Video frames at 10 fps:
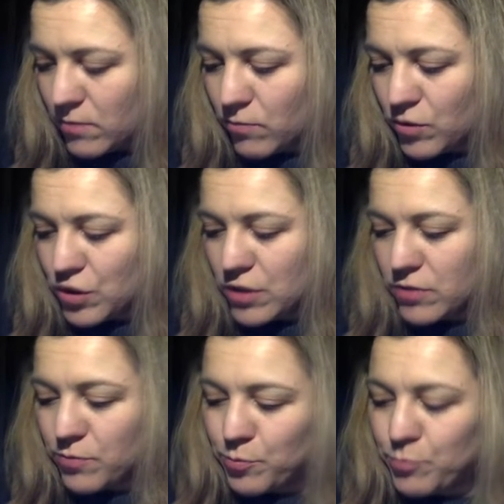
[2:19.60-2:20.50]
which
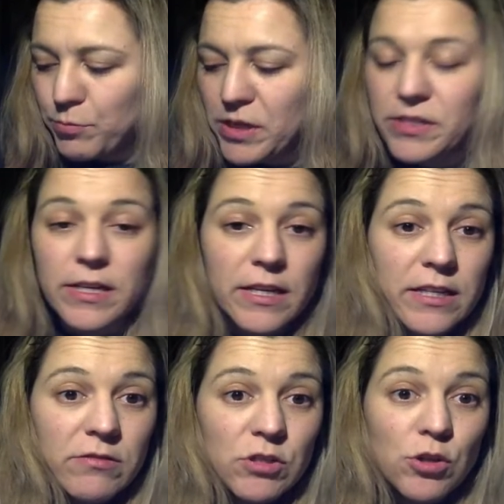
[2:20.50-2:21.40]
are basically
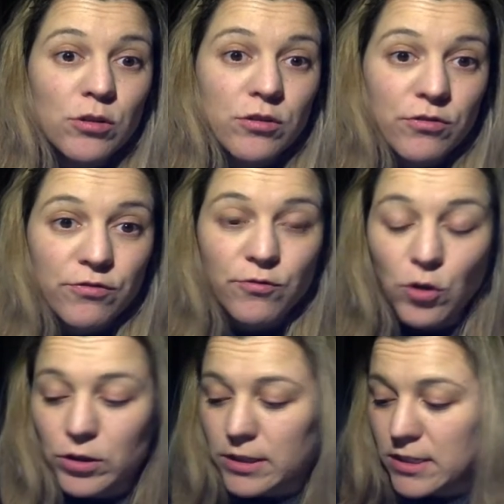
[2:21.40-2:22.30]
the result of
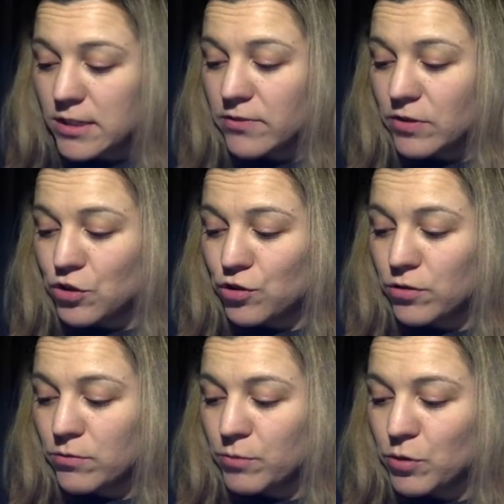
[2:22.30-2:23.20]
voltage
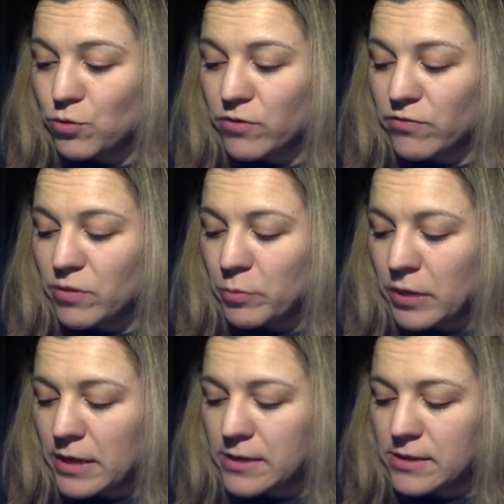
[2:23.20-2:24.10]
division between V
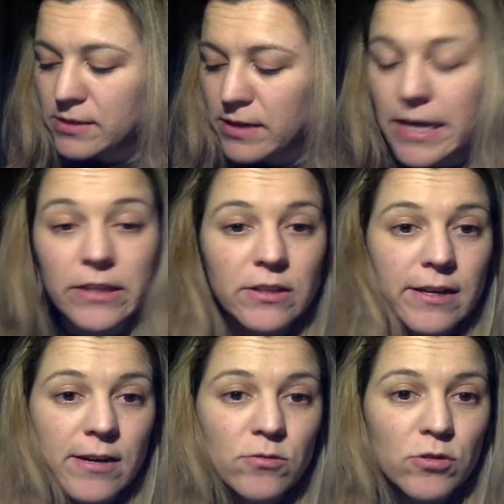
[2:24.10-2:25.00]
plus and
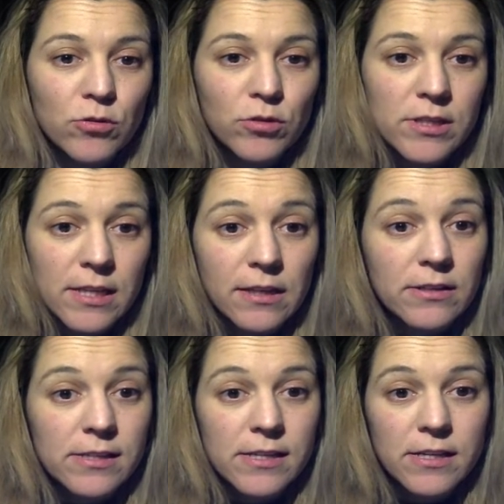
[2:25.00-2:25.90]
ground. Notice that
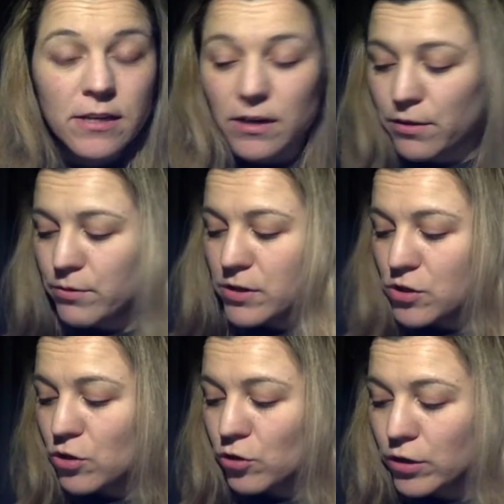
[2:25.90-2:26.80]
RC, R3
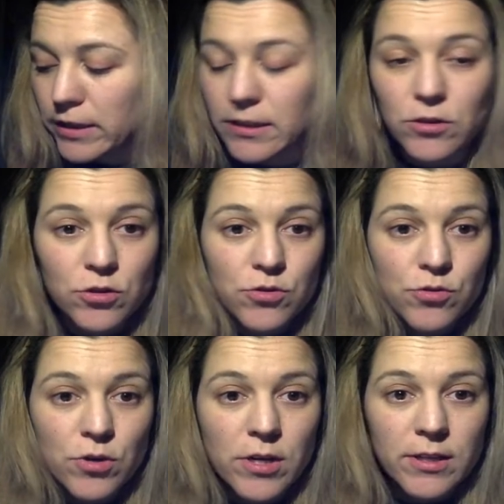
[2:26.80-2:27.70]
is not connected
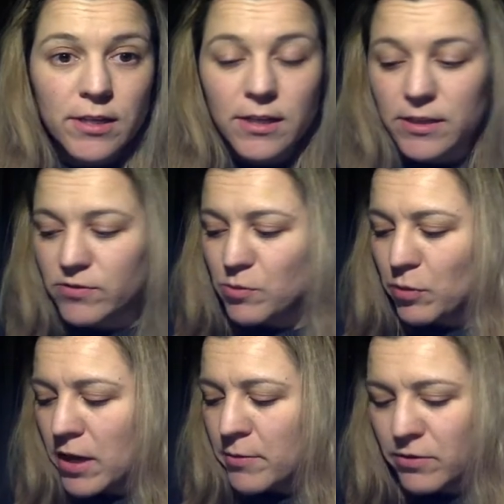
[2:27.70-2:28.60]
to the negative
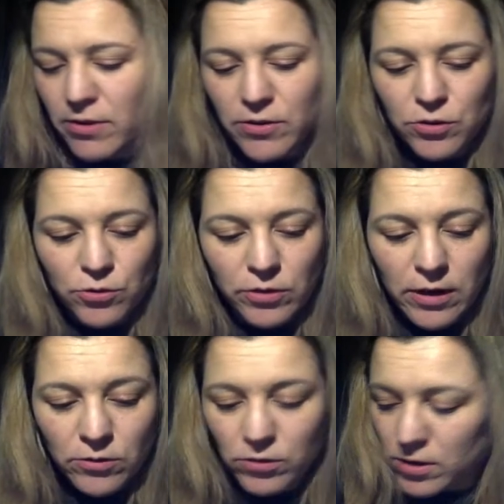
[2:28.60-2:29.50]
supply, but rather to
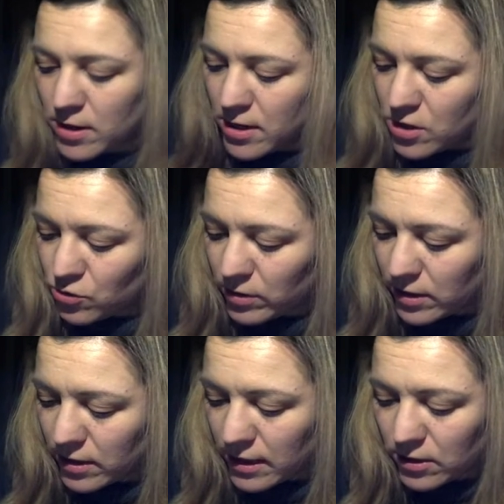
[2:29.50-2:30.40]
ground. So I
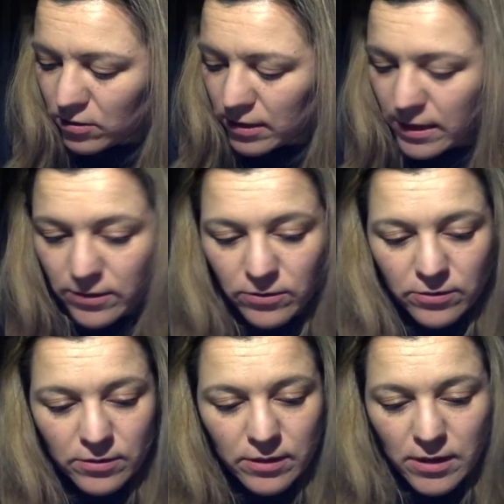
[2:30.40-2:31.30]
can calculate,
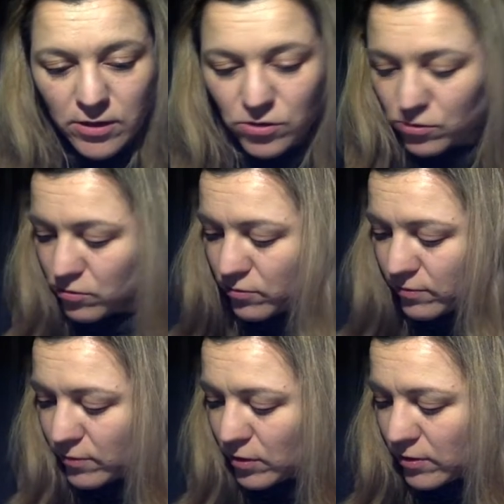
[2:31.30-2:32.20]
uh, so
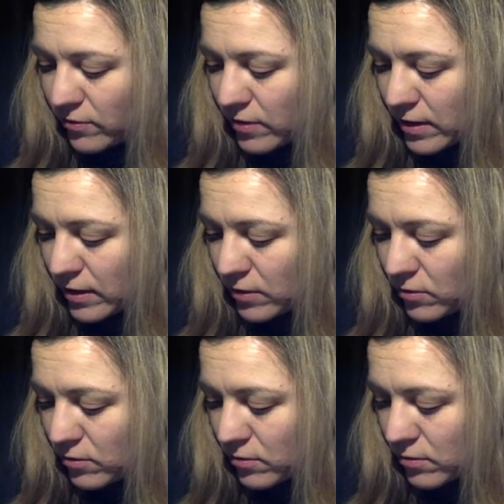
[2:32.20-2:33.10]
I'm going to find